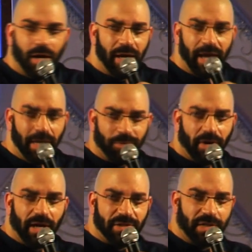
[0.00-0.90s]
I
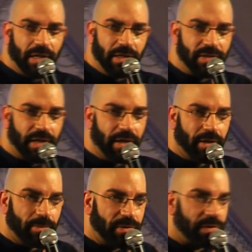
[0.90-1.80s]
hate prostate
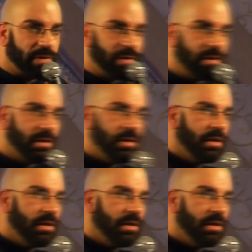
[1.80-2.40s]
exams.